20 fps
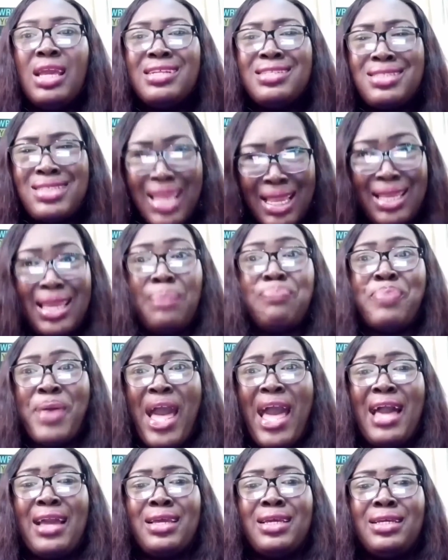Take it
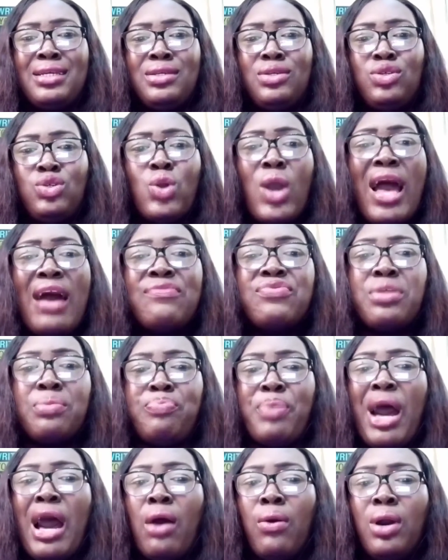back. You have the
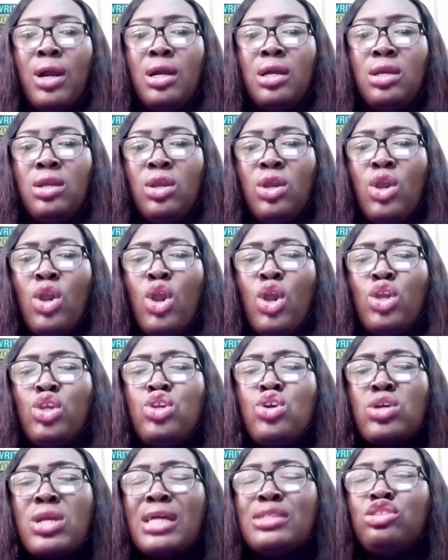power.
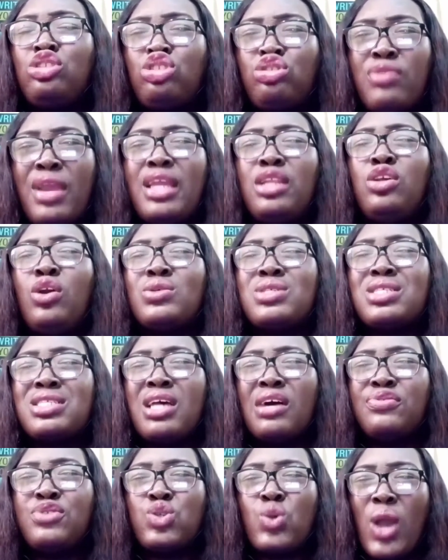You can train
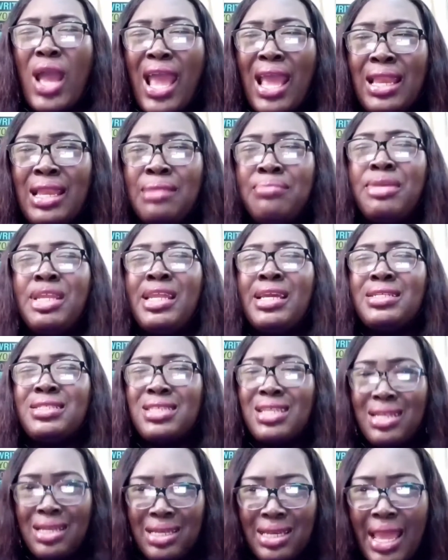yourself to eliminate
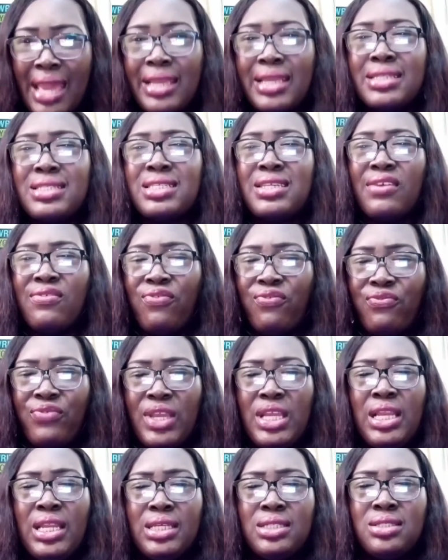negative
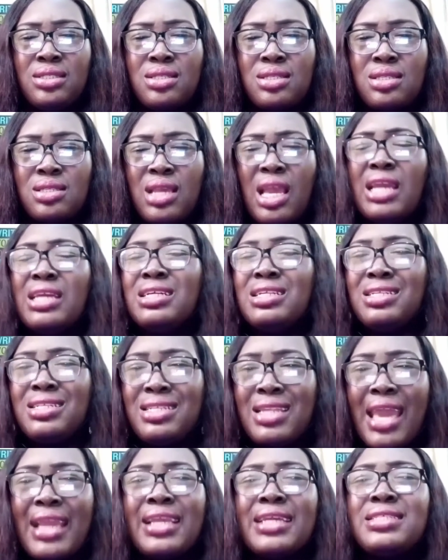feelings,
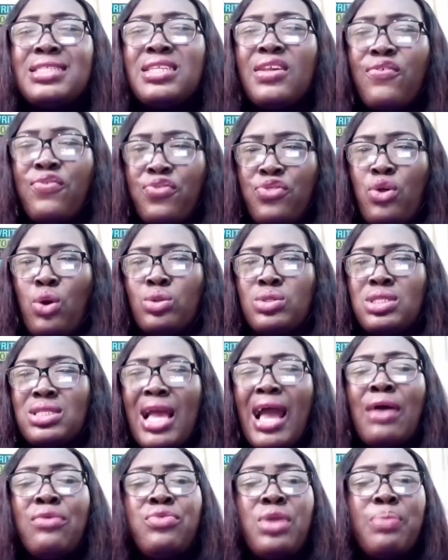negative thoughts,
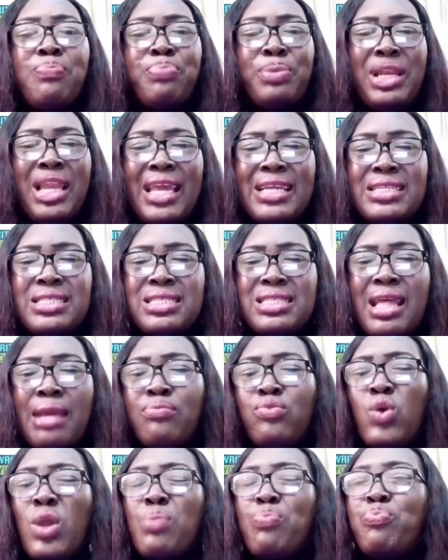and replace
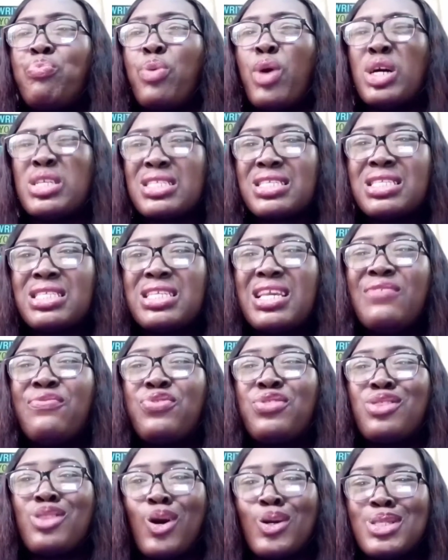them with positive
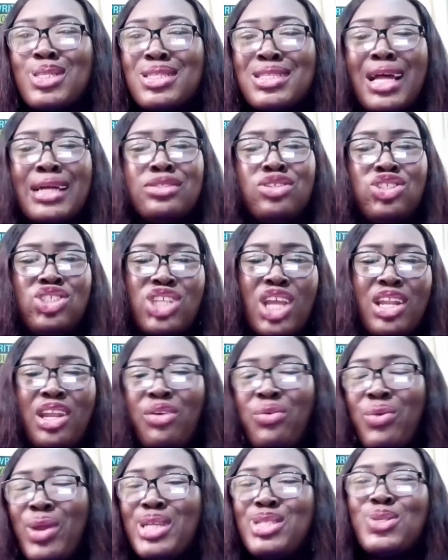thoughts that
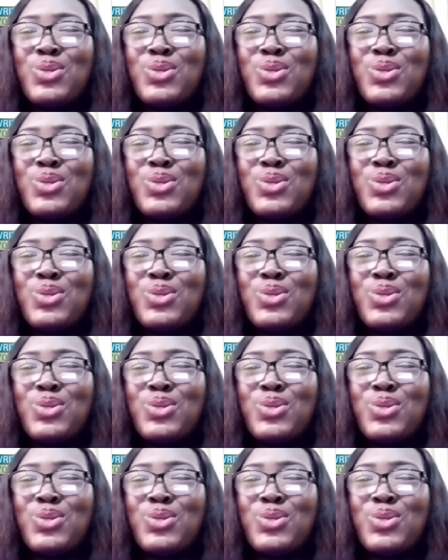generate